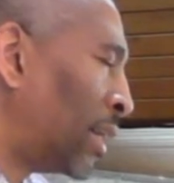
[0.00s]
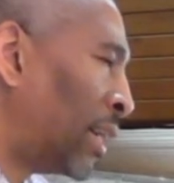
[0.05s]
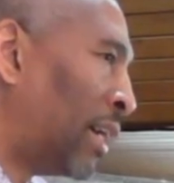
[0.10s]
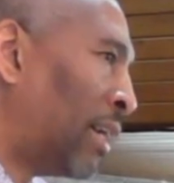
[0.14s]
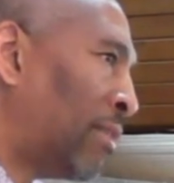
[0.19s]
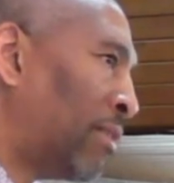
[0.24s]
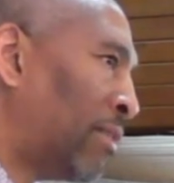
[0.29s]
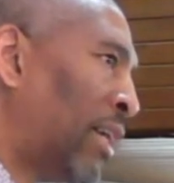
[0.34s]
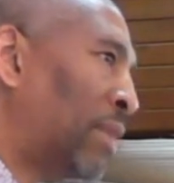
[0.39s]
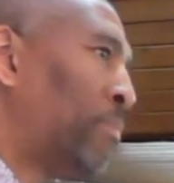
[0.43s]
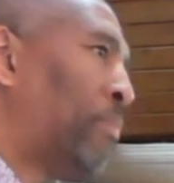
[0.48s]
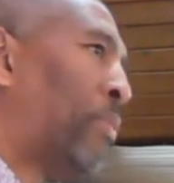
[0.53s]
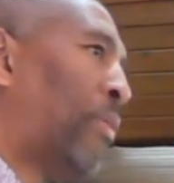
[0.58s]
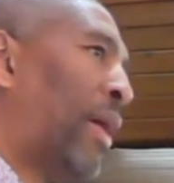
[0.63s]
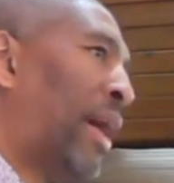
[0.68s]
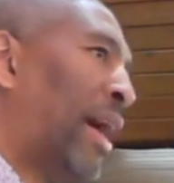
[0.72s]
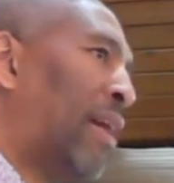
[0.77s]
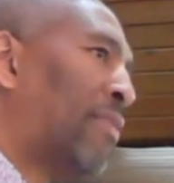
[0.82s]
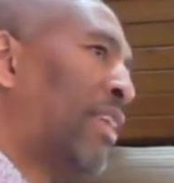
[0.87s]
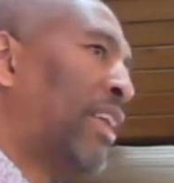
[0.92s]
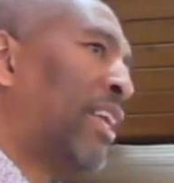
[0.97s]
In, in
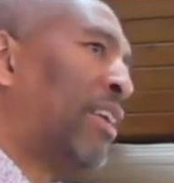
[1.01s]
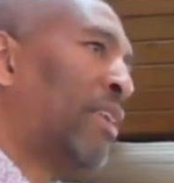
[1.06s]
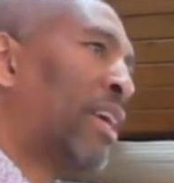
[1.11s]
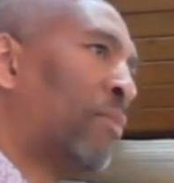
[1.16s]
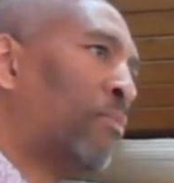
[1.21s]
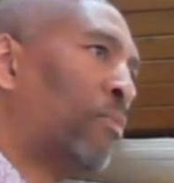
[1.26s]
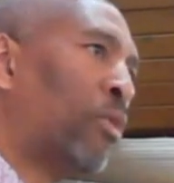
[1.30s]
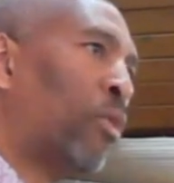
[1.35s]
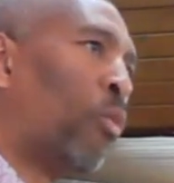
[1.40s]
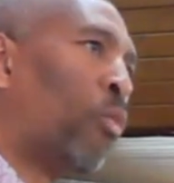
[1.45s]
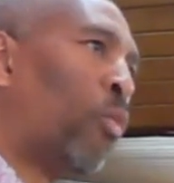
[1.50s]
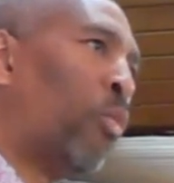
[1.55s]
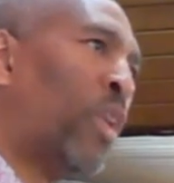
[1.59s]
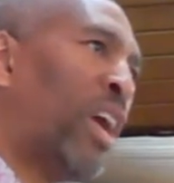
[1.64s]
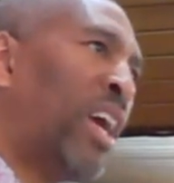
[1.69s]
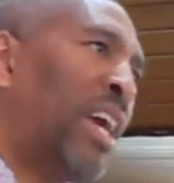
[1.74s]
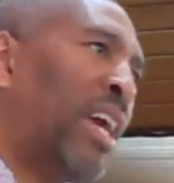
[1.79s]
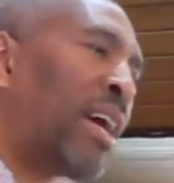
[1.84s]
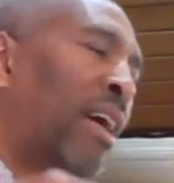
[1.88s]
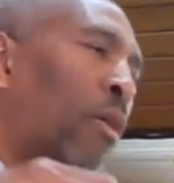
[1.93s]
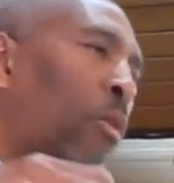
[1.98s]
prayer, that it, it will
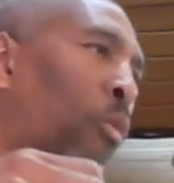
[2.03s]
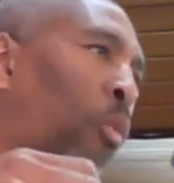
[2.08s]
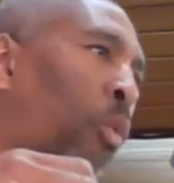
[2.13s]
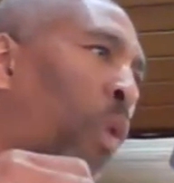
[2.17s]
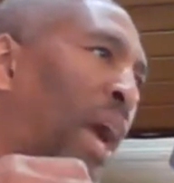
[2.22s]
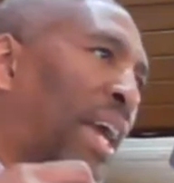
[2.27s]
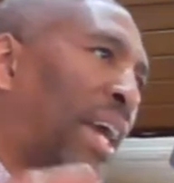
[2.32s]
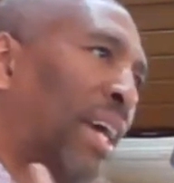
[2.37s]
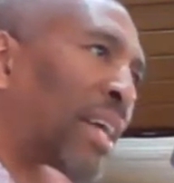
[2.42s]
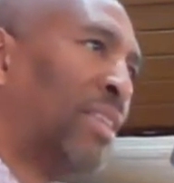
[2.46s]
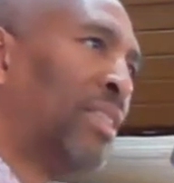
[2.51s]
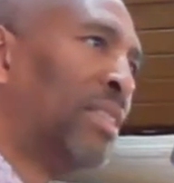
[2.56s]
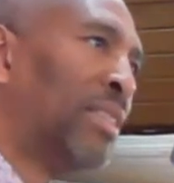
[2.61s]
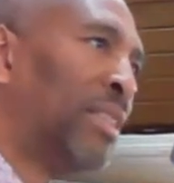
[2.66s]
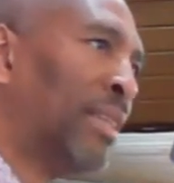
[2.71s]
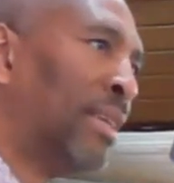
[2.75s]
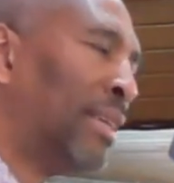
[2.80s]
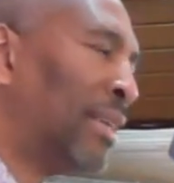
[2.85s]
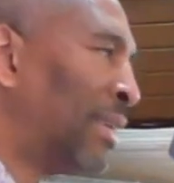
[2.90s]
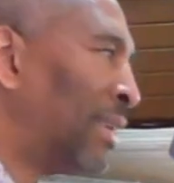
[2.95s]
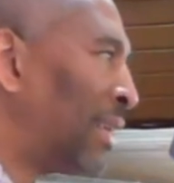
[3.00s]

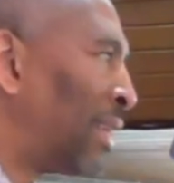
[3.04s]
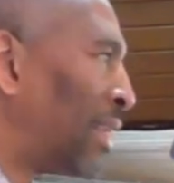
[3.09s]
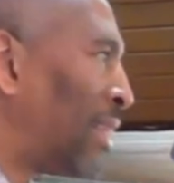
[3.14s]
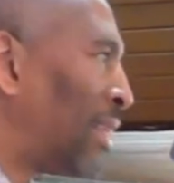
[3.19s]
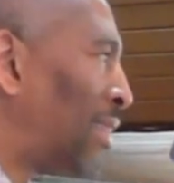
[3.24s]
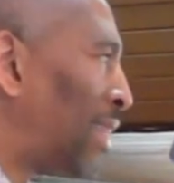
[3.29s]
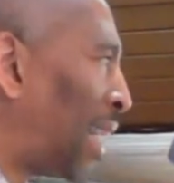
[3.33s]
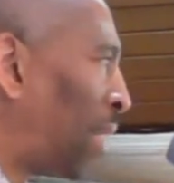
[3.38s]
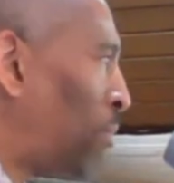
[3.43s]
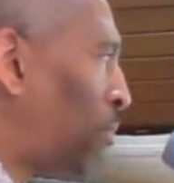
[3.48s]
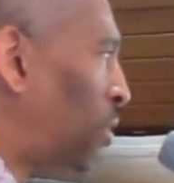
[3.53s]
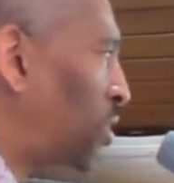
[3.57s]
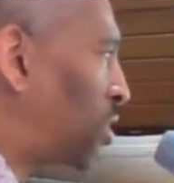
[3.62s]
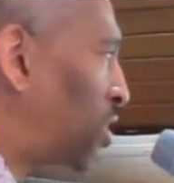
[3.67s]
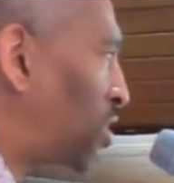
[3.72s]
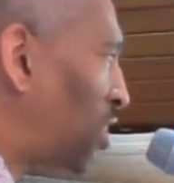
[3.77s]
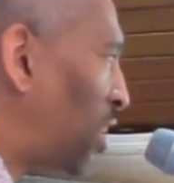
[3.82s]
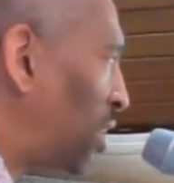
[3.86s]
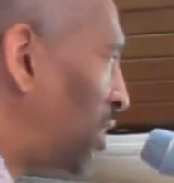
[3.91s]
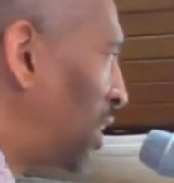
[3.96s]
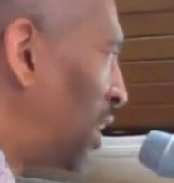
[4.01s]
reawaken that which
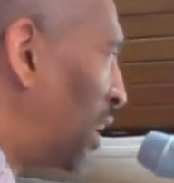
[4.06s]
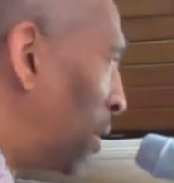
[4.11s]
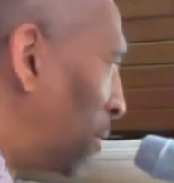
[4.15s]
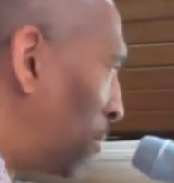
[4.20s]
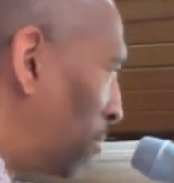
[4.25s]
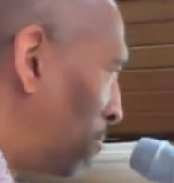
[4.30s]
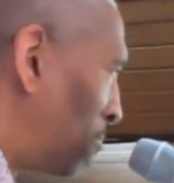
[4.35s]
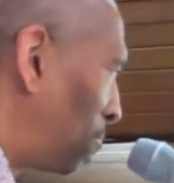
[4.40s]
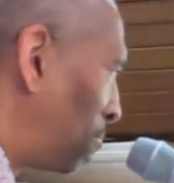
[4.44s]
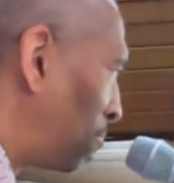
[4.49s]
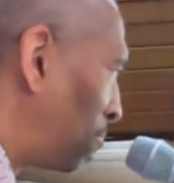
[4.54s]
is in them.